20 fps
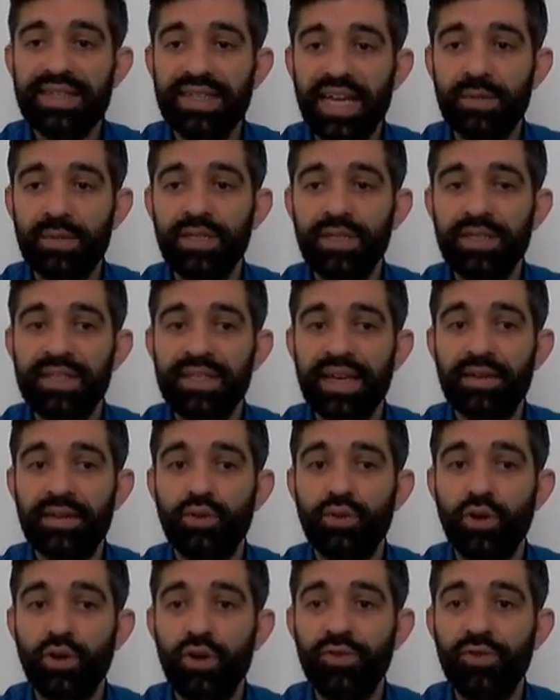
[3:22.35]
liability,
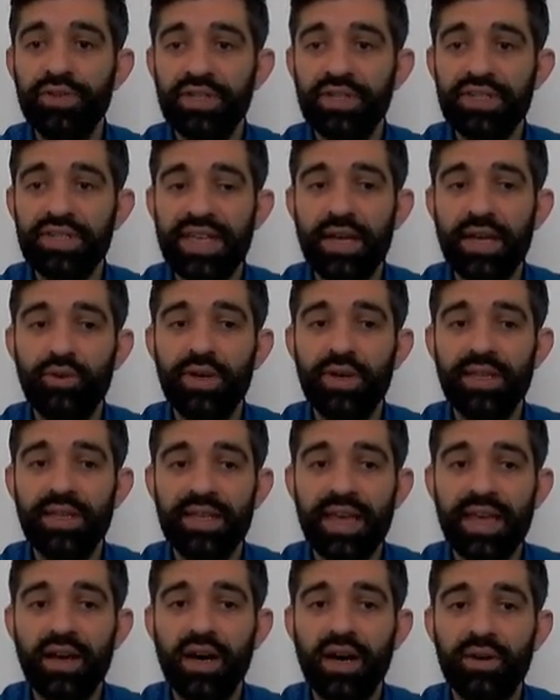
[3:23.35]
and owner's
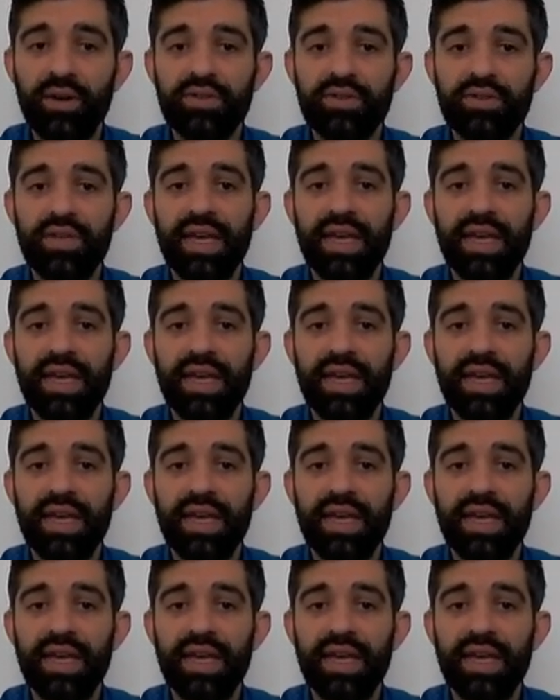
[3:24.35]
equity accounts